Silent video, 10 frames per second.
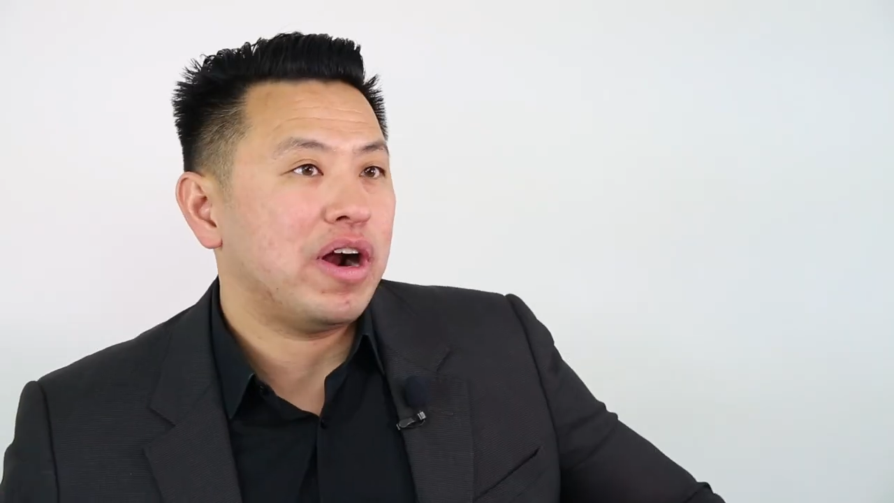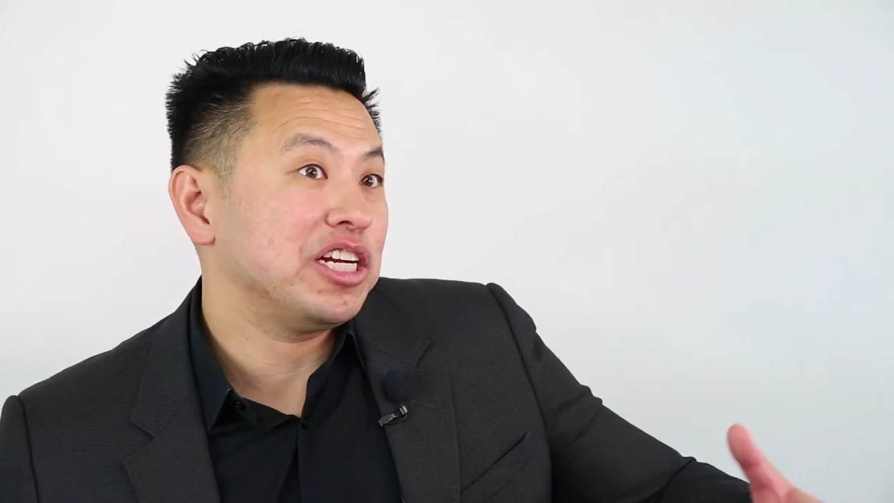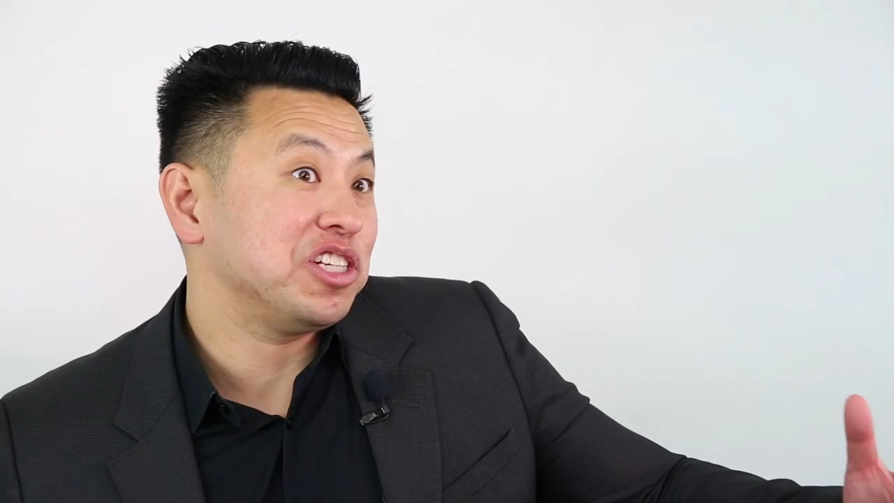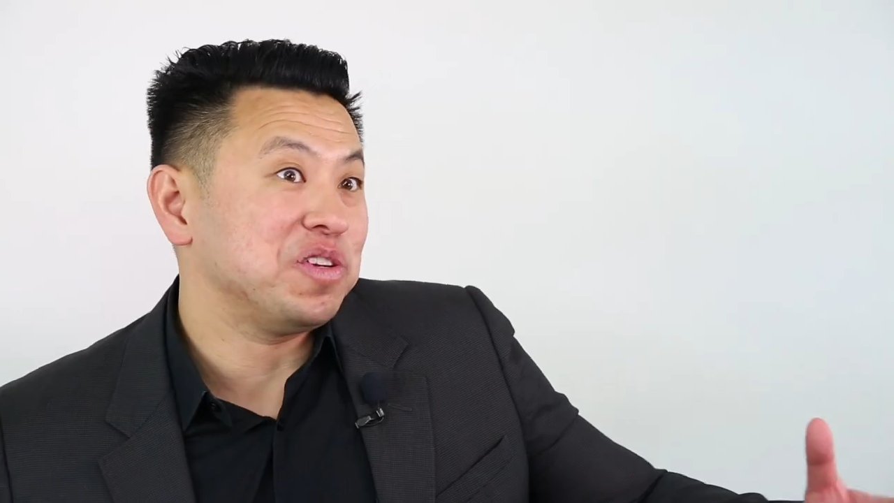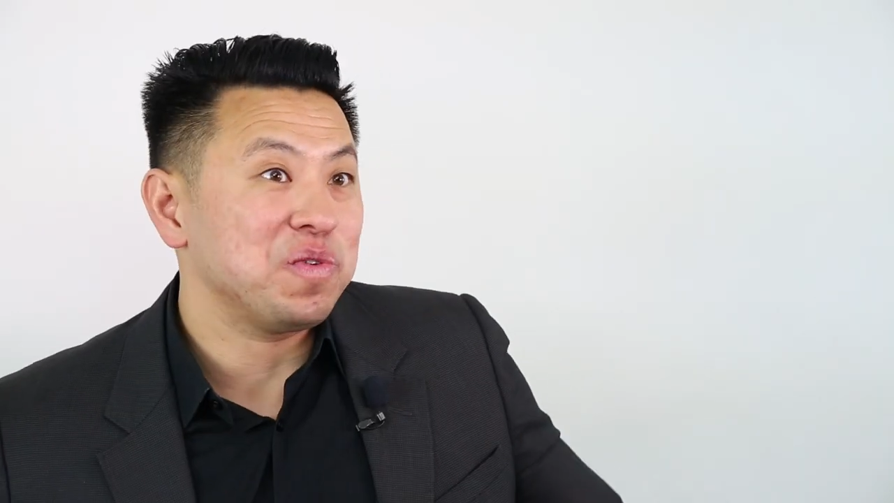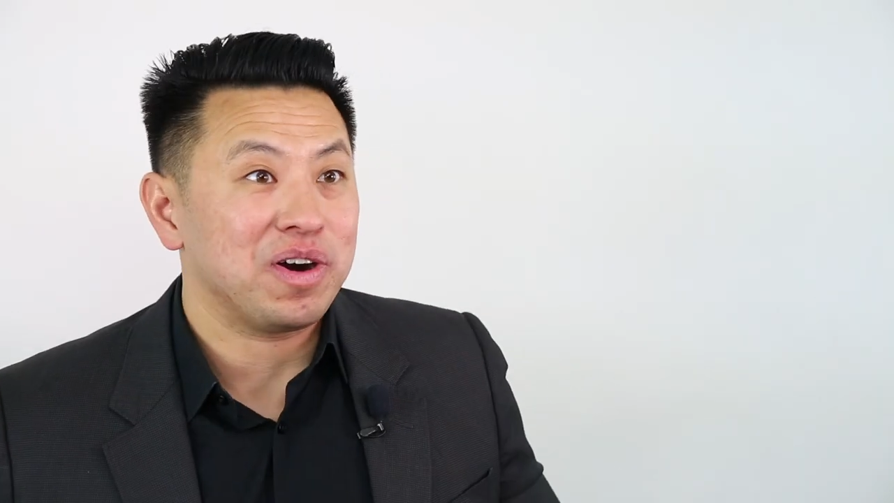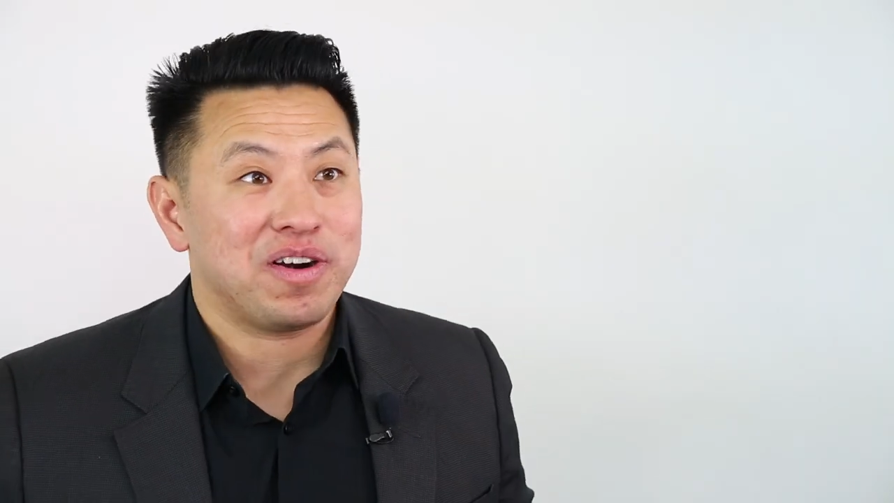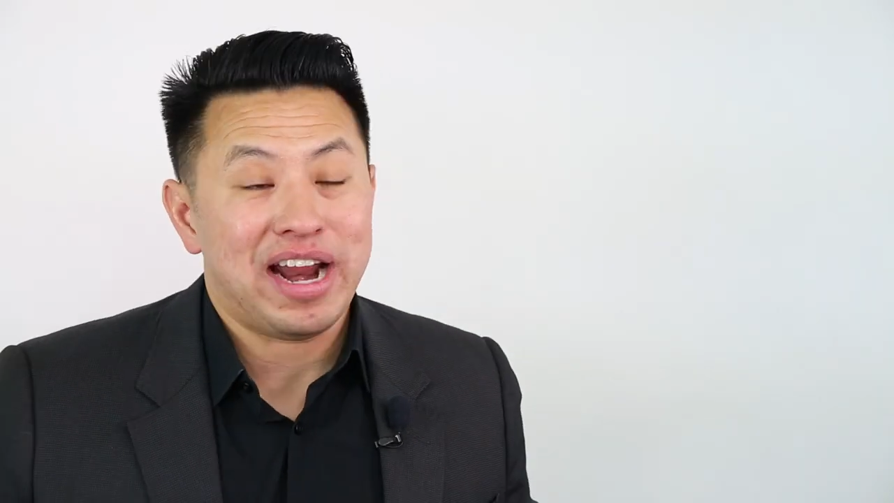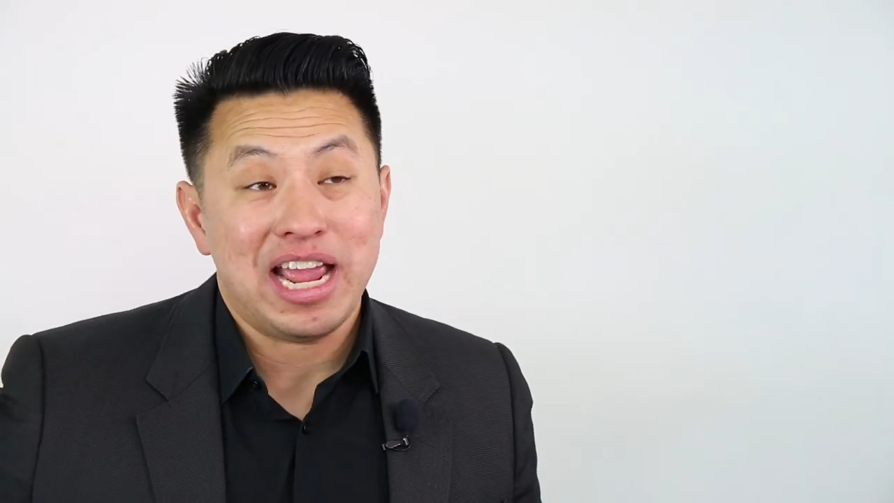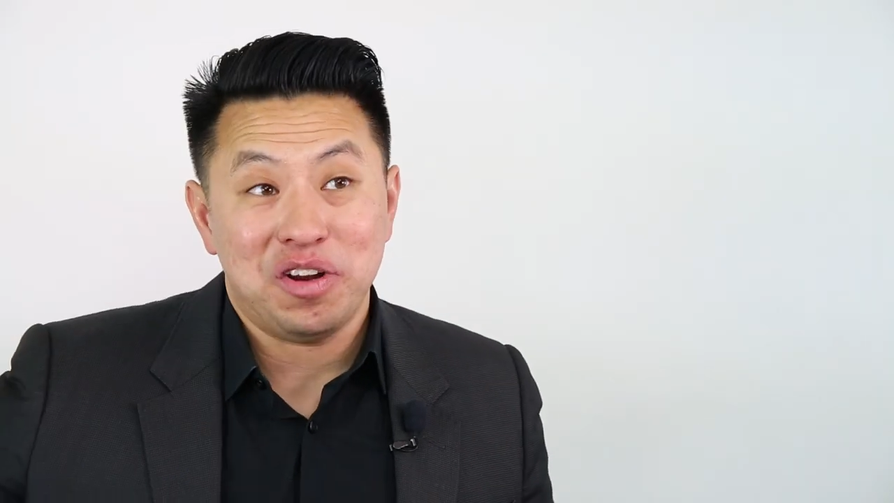or i should do
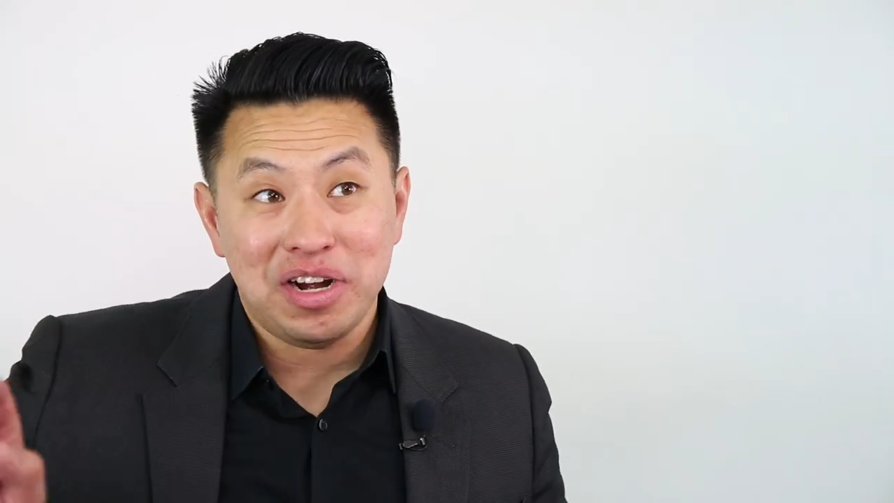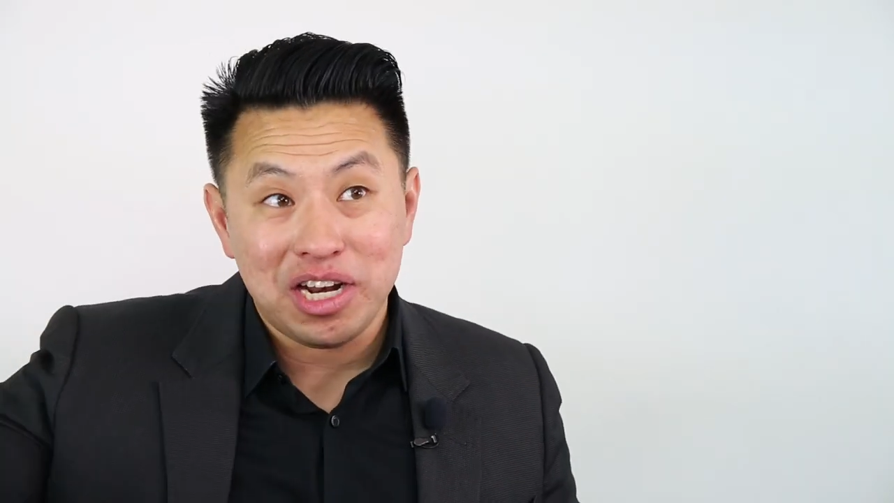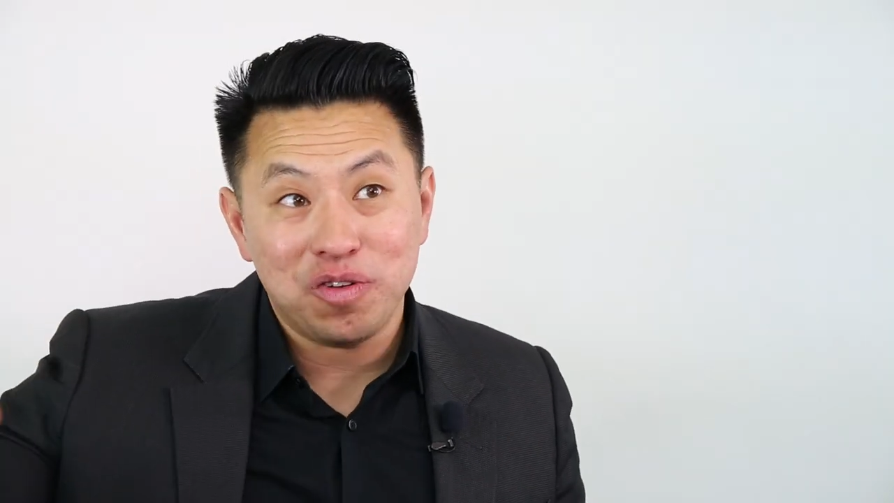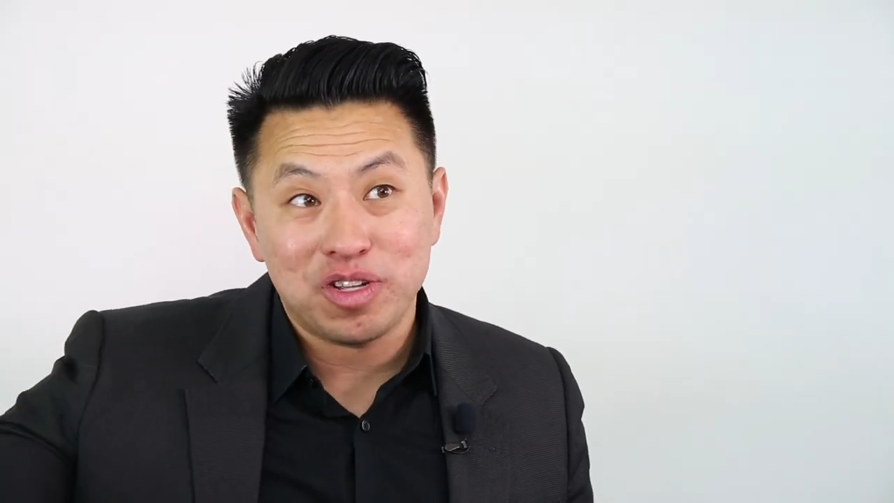work or hey you're not